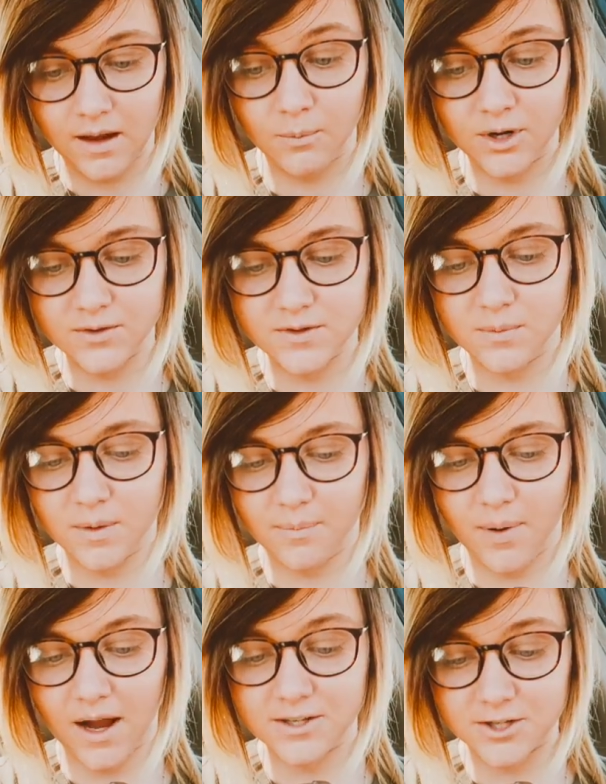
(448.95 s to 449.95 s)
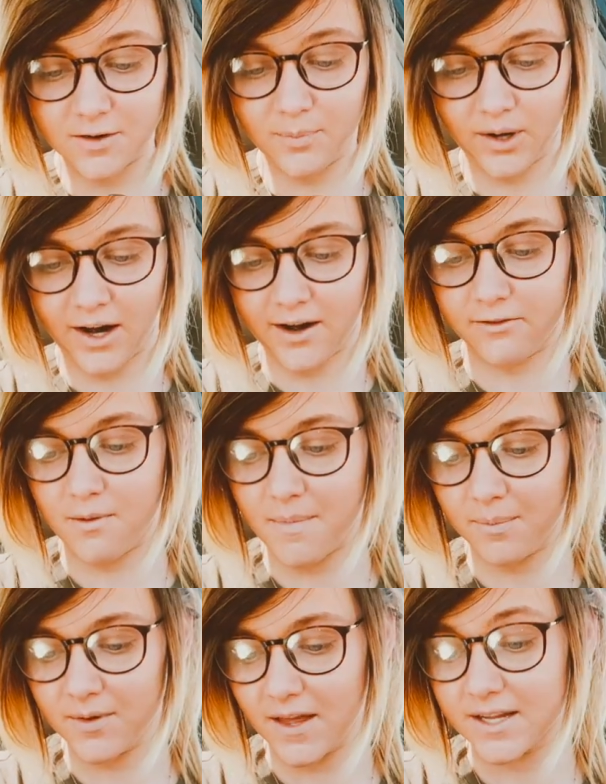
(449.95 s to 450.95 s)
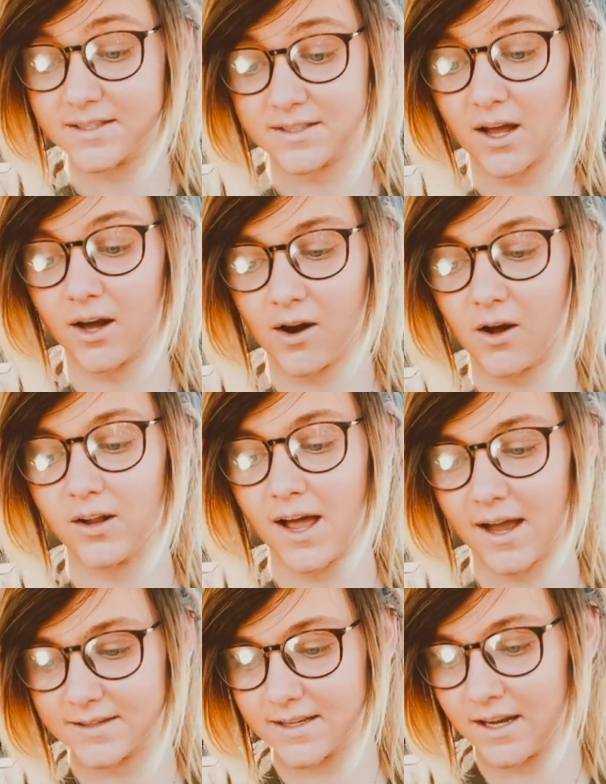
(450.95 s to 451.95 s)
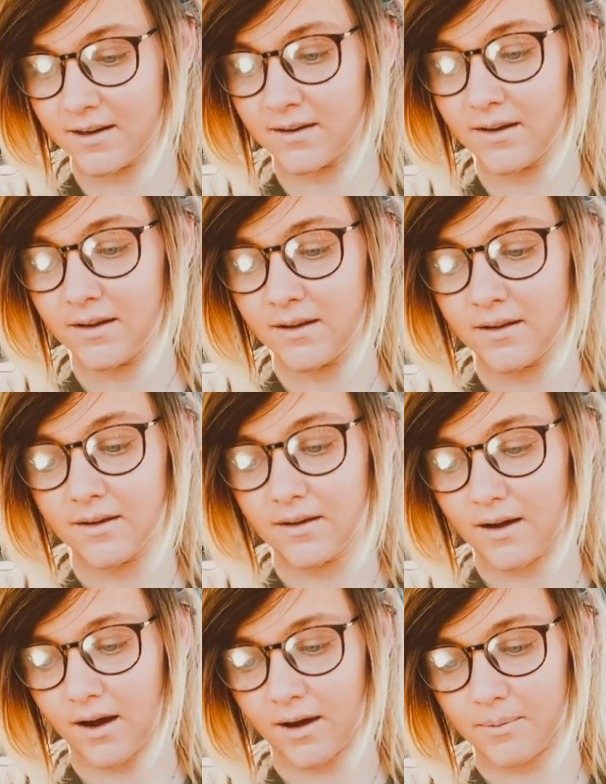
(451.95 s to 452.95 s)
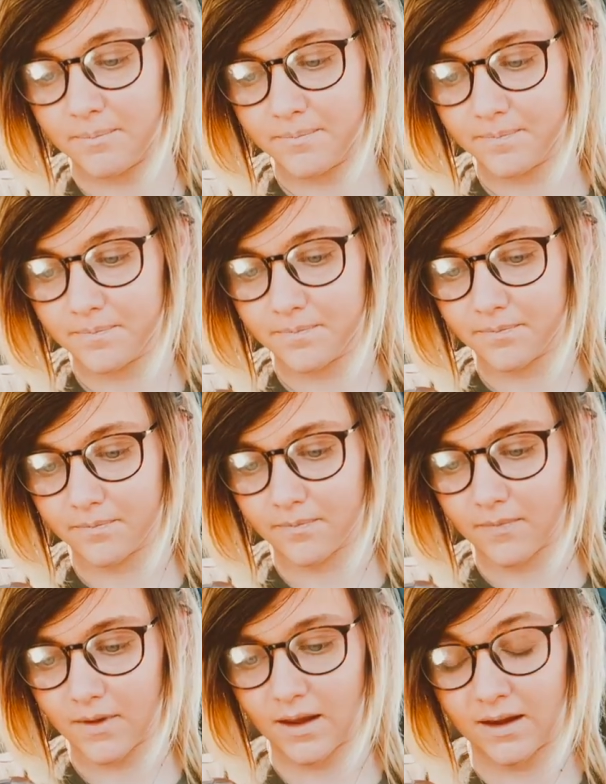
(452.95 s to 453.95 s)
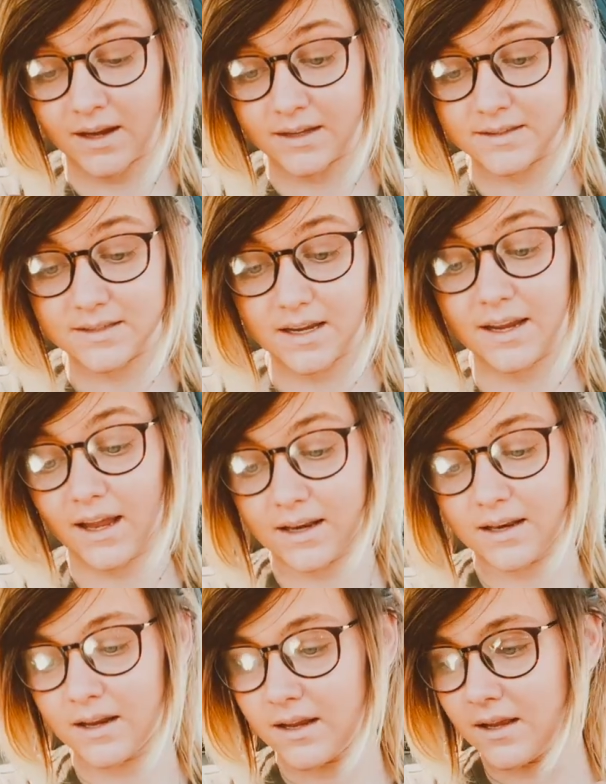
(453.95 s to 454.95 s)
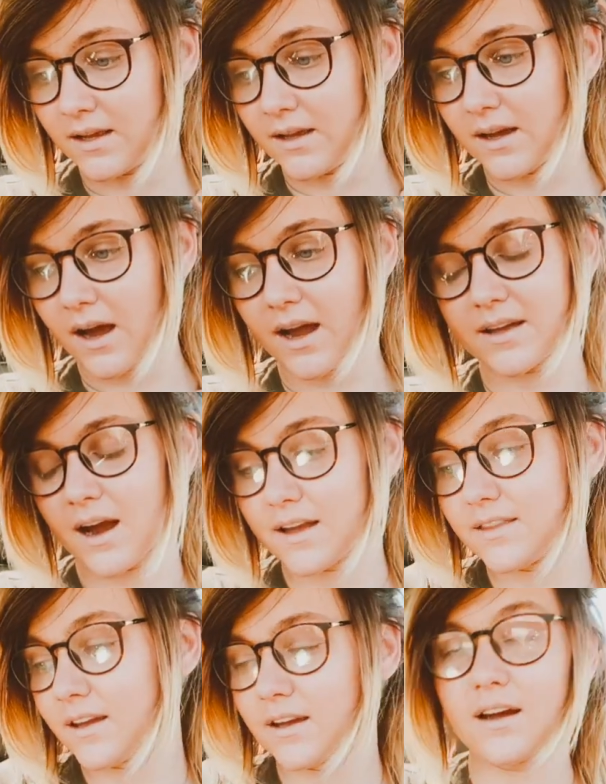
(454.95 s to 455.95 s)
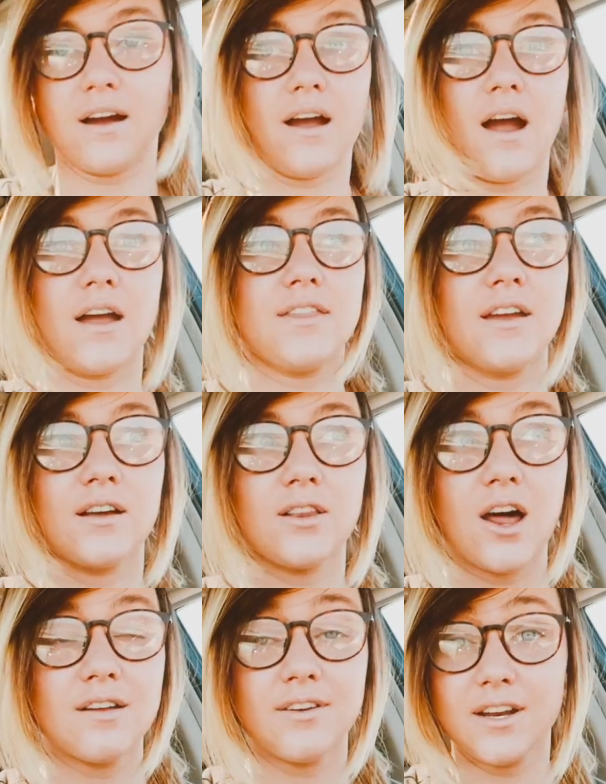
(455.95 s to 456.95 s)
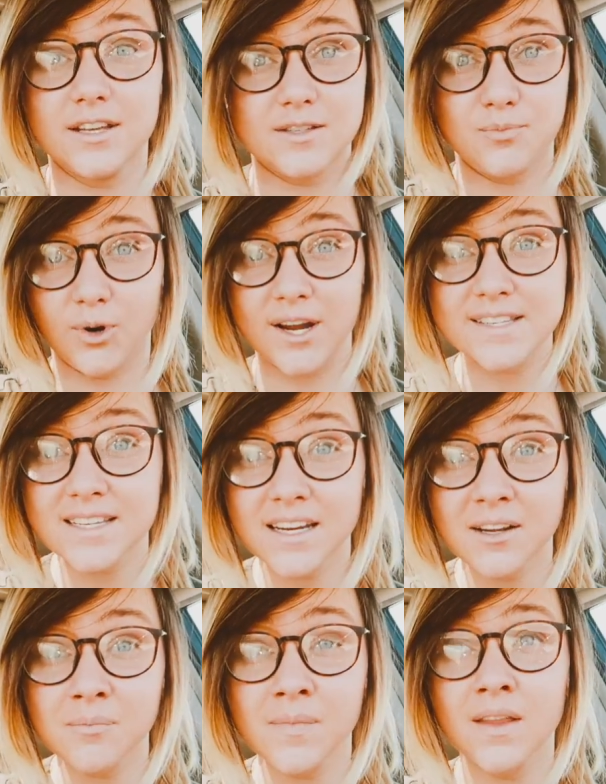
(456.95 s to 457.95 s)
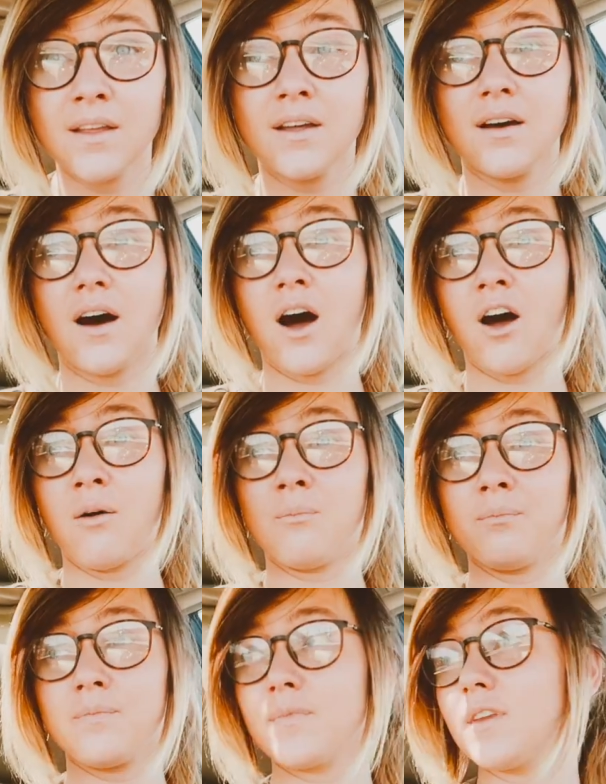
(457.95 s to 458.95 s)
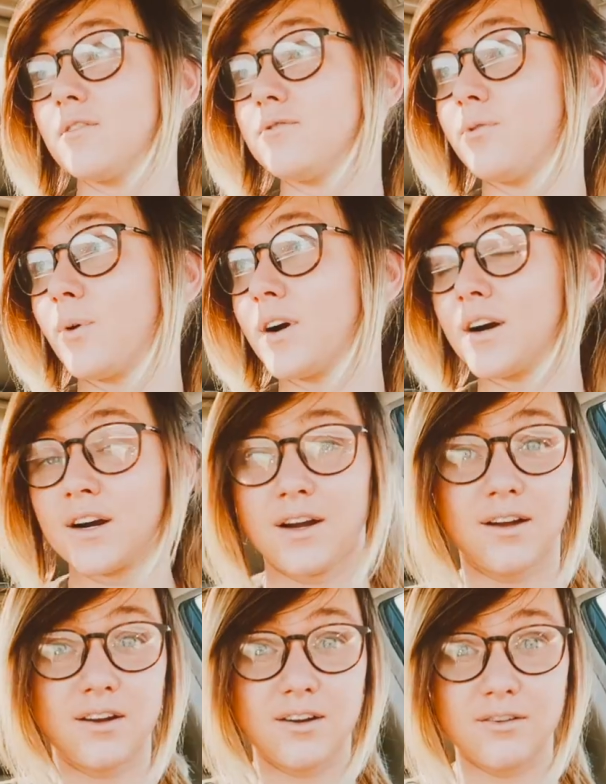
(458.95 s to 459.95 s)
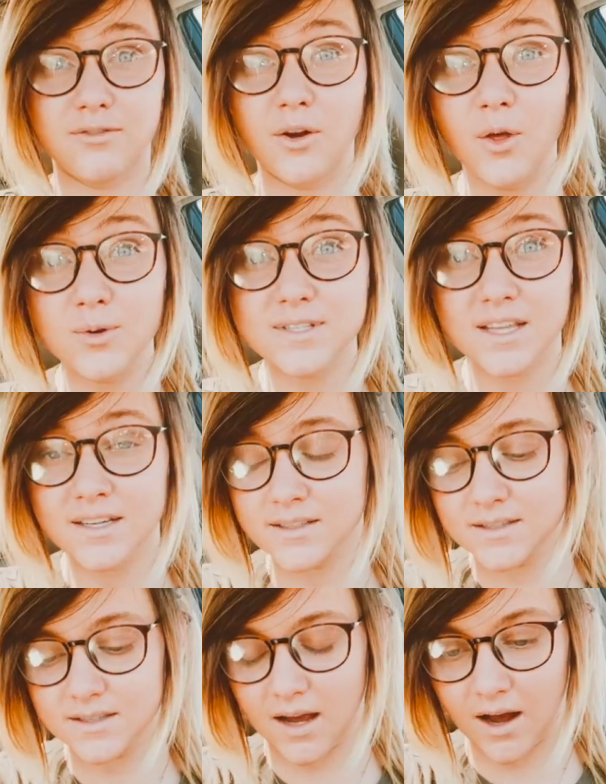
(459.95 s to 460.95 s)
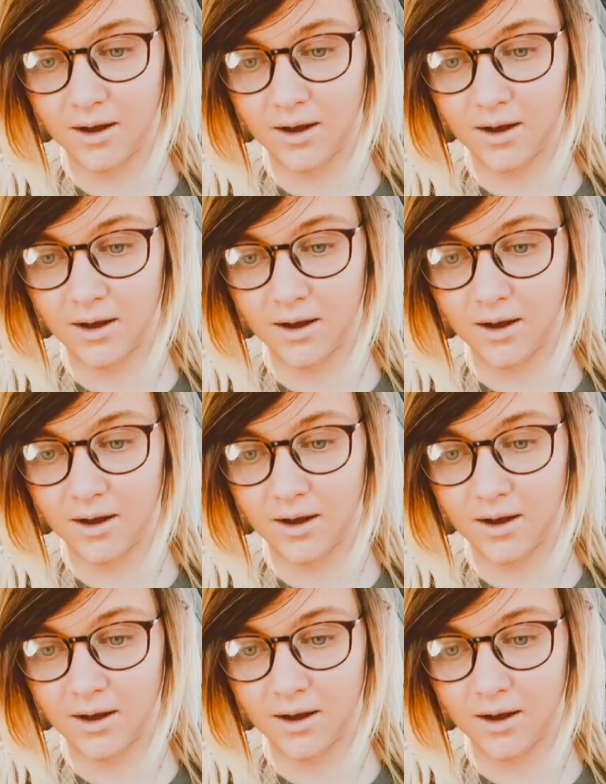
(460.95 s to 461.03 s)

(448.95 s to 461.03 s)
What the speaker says: and when you assume the posture of prayer, remember that it's not all asking. And again, I think a lot of it is praising Him for those things.